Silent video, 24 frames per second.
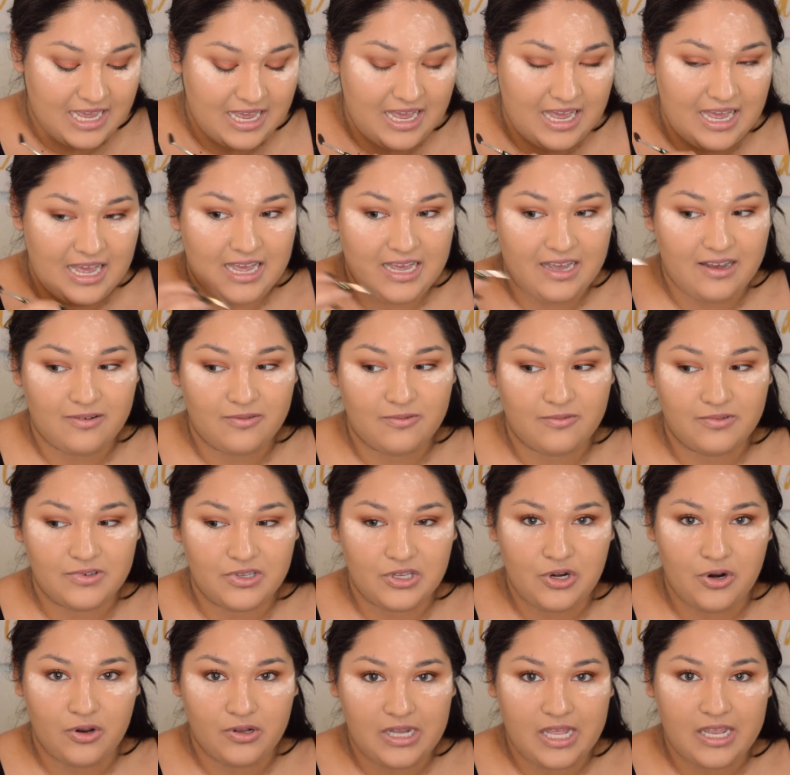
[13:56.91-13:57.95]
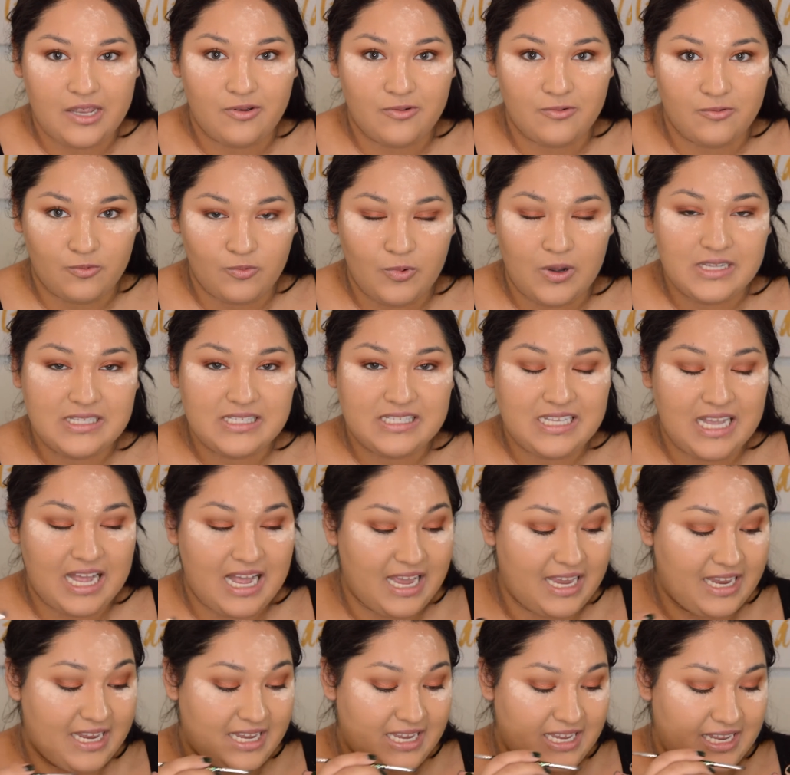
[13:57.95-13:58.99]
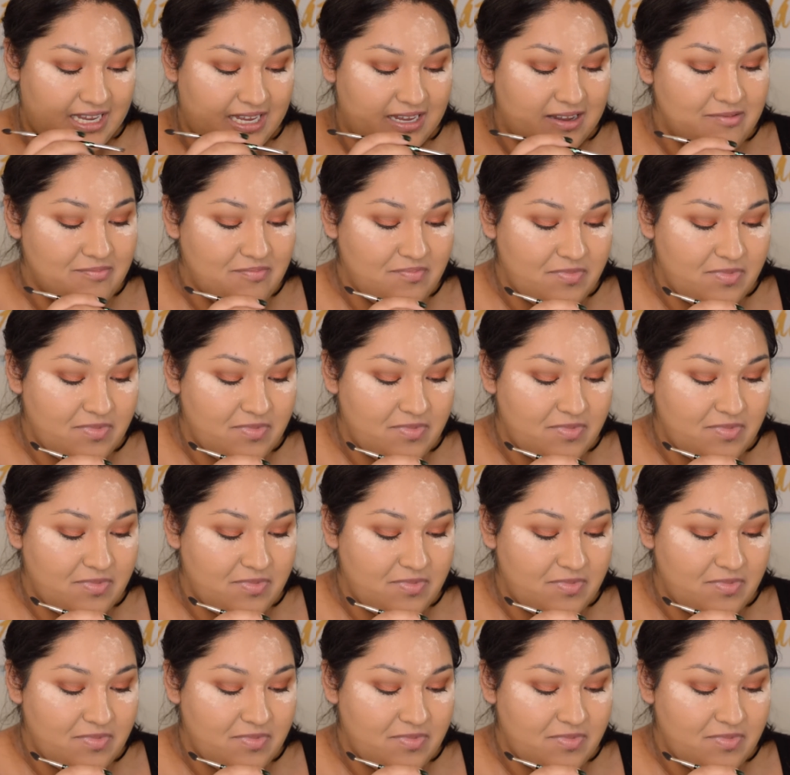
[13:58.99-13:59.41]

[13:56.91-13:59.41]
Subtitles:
you know, like once I'm